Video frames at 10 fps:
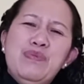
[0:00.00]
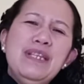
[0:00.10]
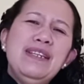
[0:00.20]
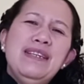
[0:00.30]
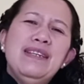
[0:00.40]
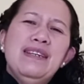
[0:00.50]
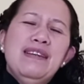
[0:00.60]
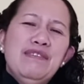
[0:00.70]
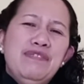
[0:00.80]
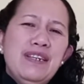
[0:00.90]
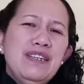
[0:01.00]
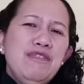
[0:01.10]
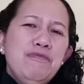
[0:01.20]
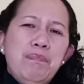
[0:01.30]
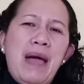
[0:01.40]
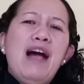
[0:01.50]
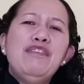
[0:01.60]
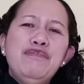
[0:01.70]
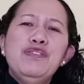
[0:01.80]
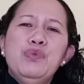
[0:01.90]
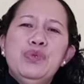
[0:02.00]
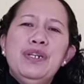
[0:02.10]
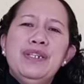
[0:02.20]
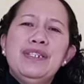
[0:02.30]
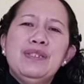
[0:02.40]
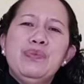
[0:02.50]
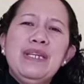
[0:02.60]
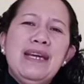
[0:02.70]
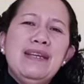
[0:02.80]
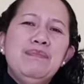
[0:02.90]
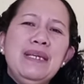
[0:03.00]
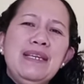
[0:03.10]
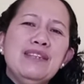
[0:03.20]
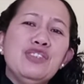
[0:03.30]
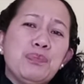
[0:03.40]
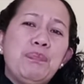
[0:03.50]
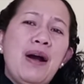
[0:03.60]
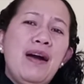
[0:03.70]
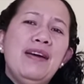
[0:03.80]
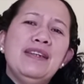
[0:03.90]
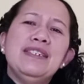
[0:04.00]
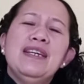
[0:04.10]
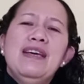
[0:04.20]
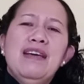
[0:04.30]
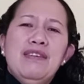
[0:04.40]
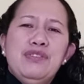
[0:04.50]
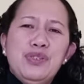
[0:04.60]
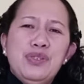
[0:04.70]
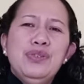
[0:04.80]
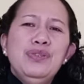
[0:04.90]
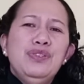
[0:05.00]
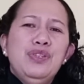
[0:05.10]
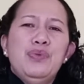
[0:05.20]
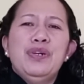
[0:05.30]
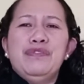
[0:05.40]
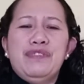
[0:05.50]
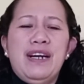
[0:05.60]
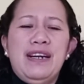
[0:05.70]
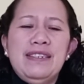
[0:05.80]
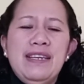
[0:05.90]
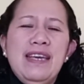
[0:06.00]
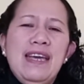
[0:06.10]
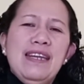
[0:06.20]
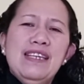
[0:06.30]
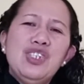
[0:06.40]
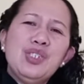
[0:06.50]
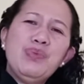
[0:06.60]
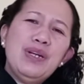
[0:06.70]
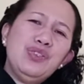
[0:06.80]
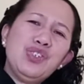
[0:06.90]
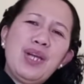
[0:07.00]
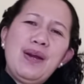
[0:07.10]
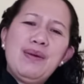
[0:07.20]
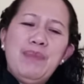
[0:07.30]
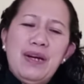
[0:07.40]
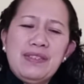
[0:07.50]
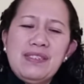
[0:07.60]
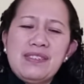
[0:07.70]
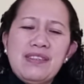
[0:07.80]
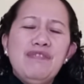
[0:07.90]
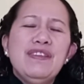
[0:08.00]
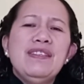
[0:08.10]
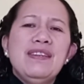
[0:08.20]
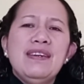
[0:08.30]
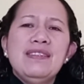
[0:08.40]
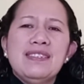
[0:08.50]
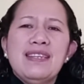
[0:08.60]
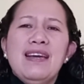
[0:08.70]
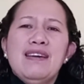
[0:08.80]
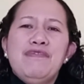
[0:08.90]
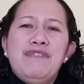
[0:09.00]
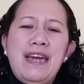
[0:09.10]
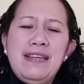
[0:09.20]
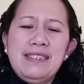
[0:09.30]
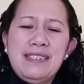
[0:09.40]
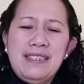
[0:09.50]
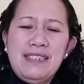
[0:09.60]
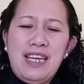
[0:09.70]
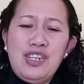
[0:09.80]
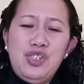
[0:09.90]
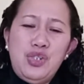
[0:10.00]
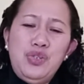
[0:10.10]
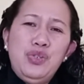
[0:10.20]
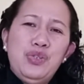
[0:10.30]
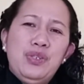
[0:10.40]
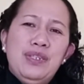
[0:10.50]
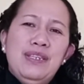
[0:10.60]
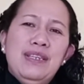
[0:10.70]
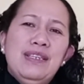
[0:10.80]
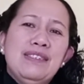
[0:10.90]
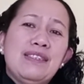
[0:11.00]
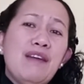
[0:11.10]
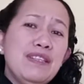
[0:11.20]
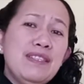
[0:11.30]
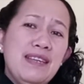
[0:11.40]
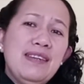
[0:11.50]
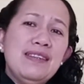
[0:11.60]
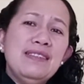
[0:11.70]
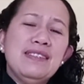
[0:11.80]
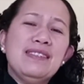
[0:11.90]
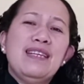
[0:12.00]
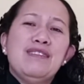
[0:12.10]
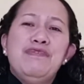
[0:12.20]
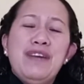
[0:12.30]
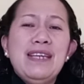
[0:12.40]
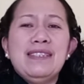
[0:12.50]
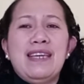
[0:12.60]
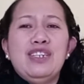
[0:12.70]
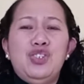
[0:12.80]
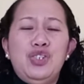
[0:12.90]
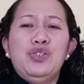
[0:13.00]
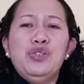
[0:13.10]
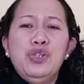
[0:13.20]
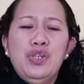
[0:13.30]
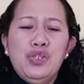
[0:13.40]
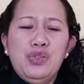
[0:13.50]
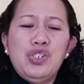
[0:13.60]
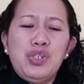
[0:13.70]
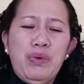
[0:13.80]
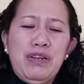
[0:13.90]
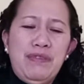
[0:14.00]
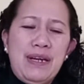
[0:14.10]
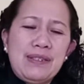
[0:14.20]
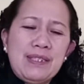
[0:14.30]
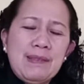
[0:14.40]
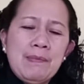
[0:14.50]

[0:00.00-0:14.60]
really very powerful word that we can be inspired through the Word of God. And I just want to share about the seven things faith can do. Seven things that faith can do to each one of us.